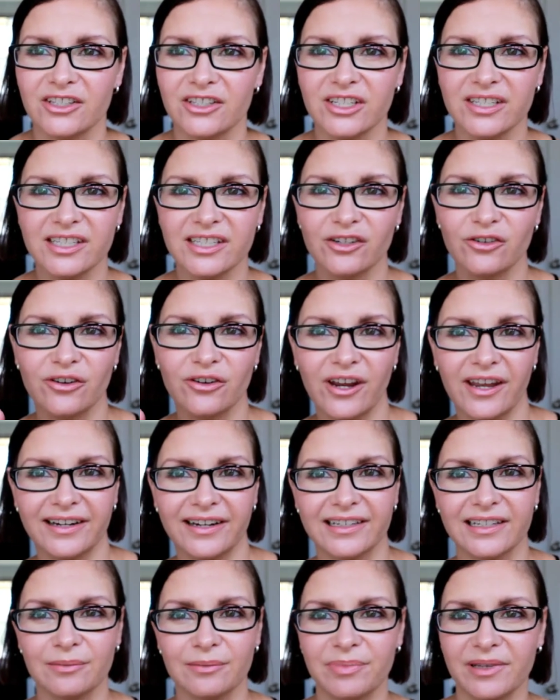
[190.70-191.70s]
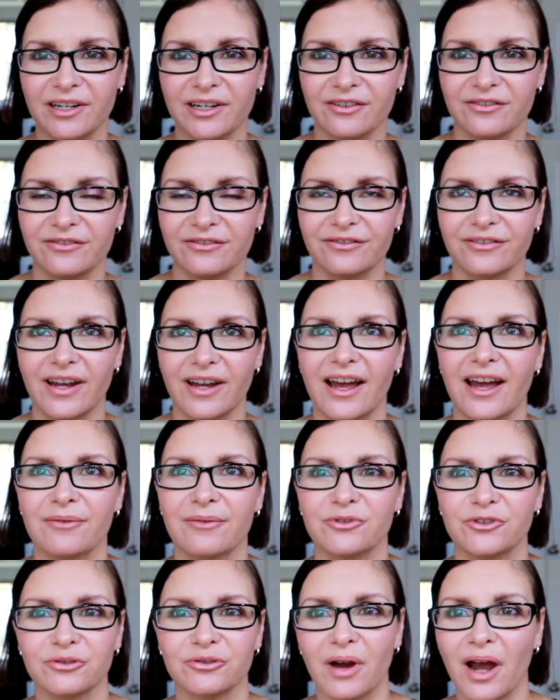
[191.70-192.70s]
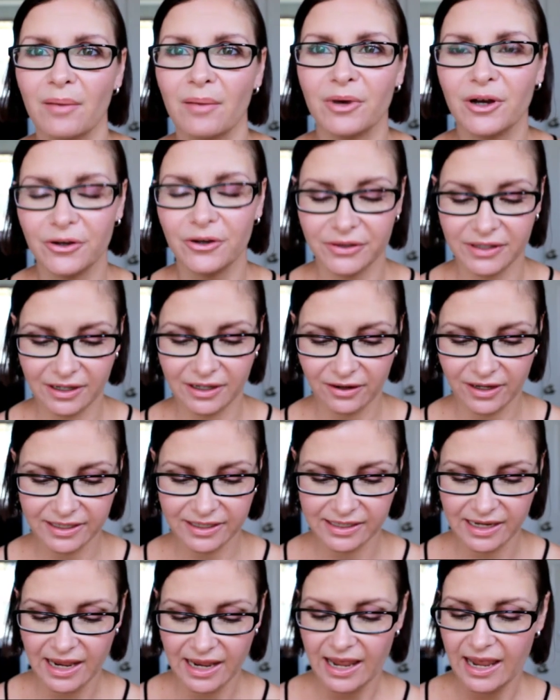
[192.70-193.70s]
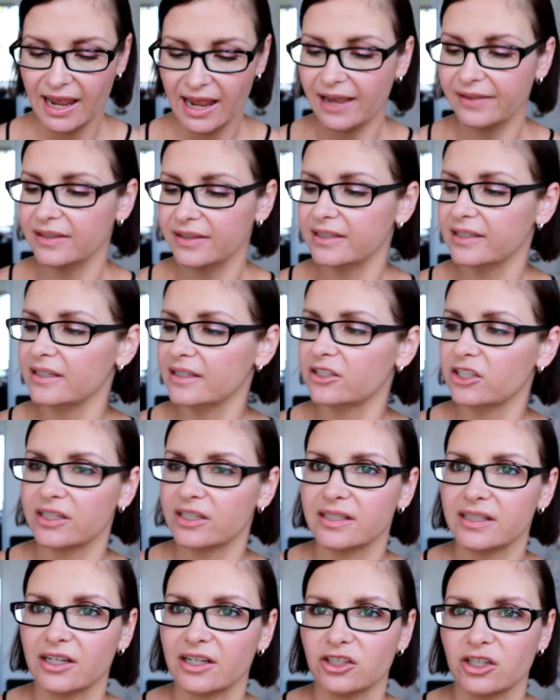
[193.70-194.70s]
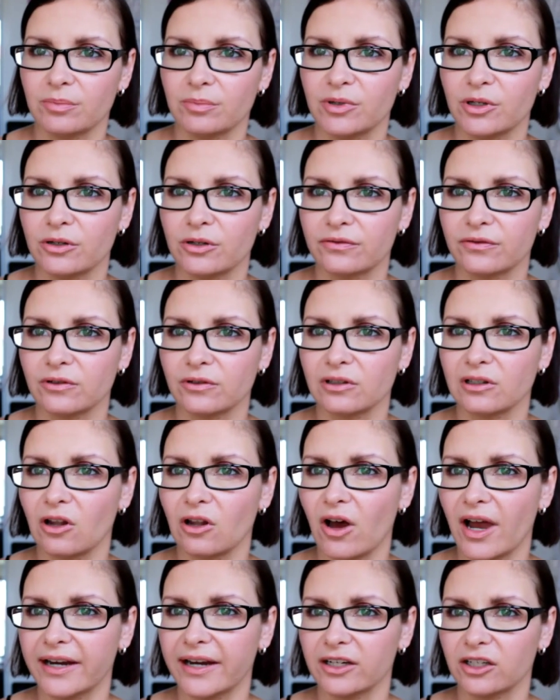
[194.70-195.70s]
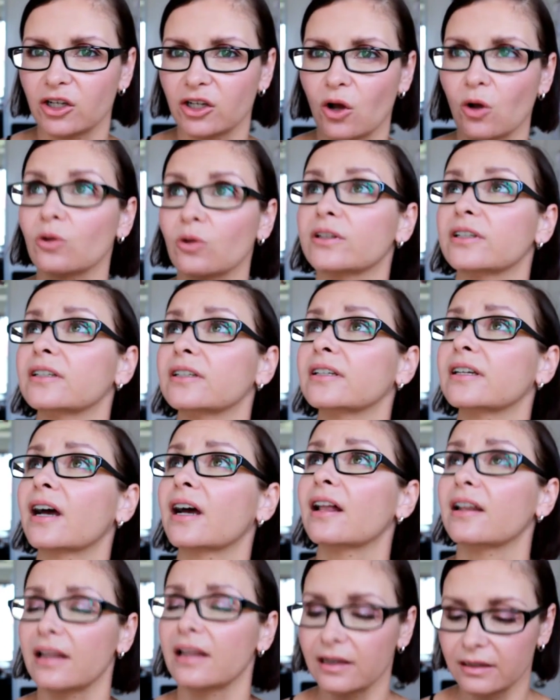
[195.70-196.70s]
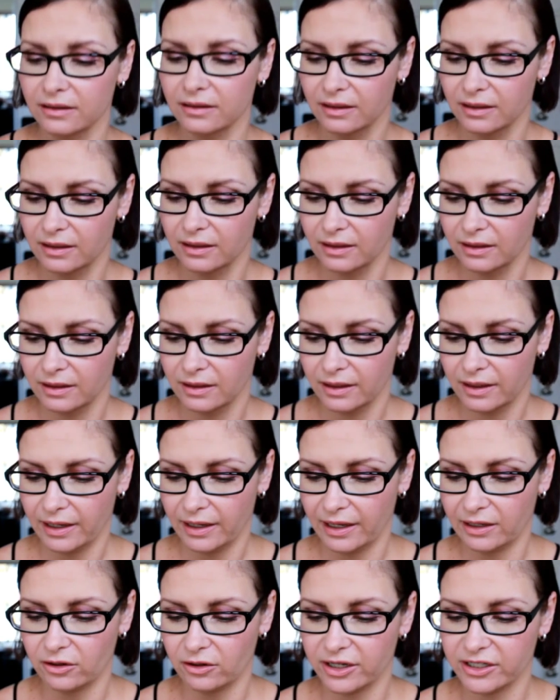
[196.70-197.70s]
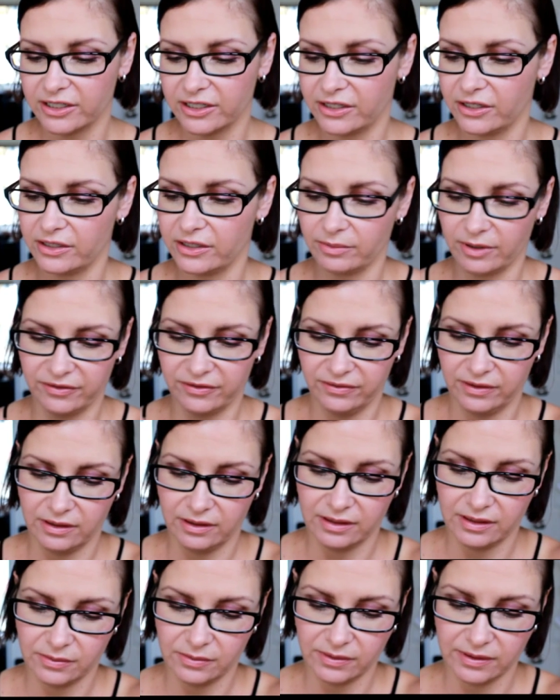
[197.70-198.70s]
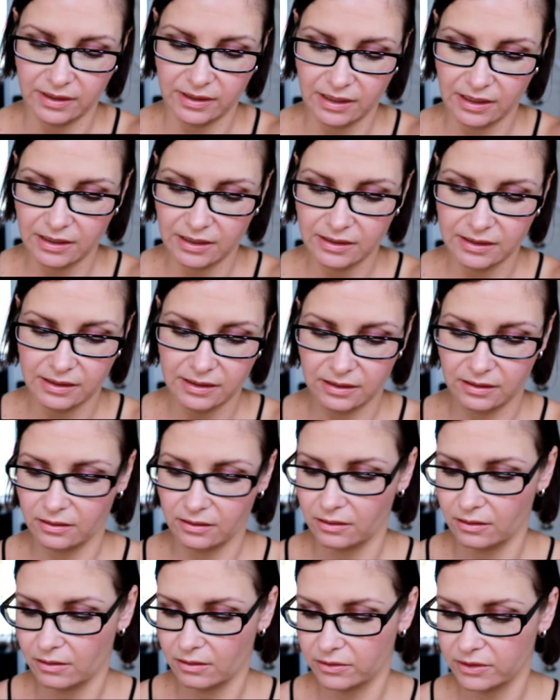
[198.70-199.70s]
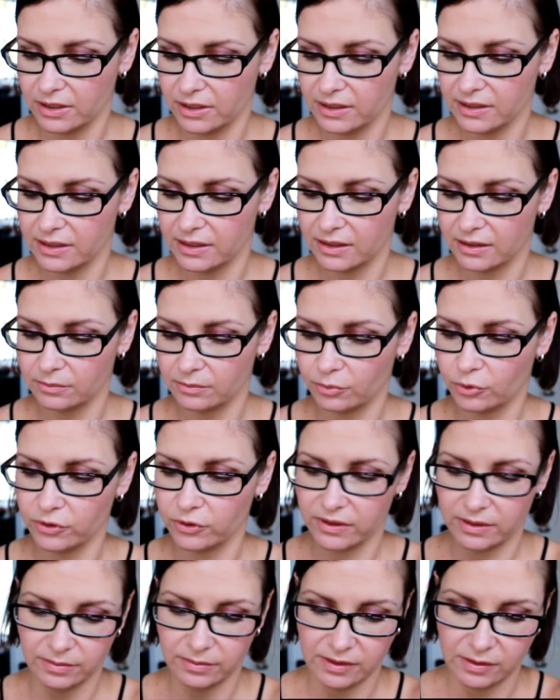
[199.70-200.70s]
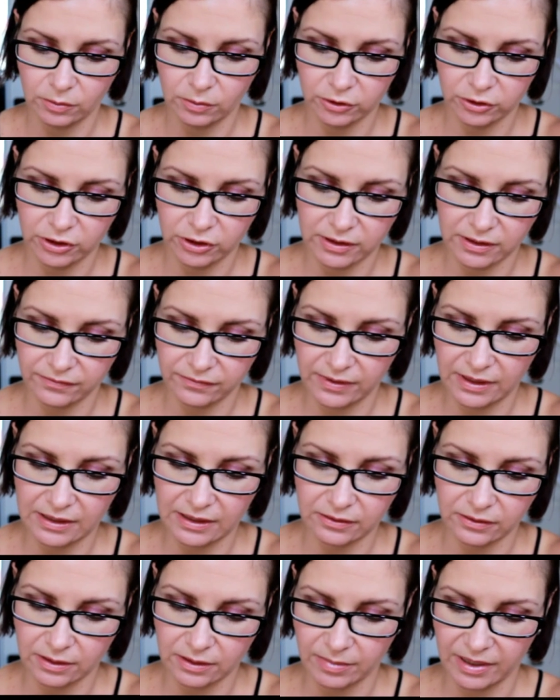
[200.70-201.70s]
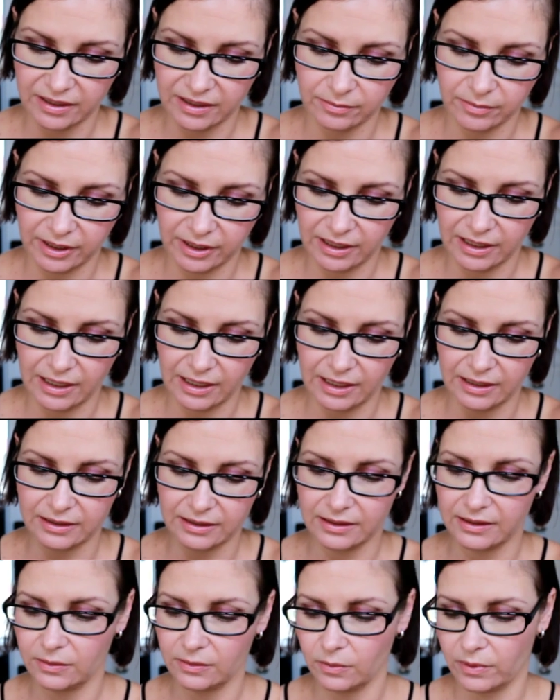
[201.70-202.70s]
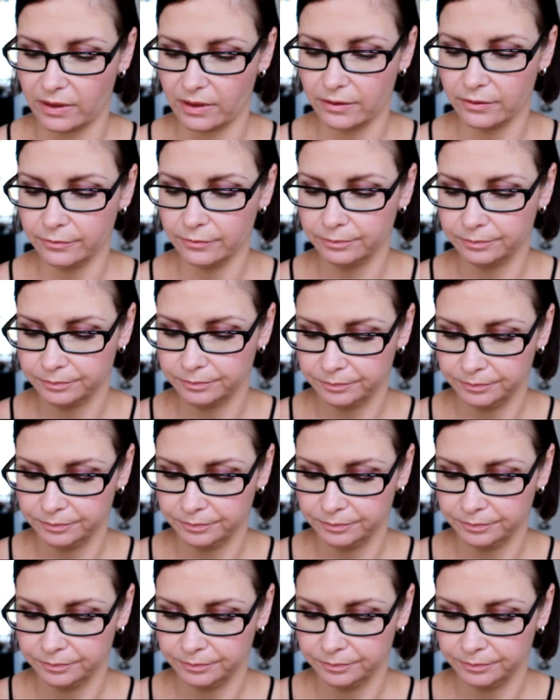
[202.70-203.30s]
just to create a little bit of drama on the eyes. And this is just such a beautiful light golden colour. And I just use my fingers with these, so I'll just put some swatches of these on the back of my hand as well.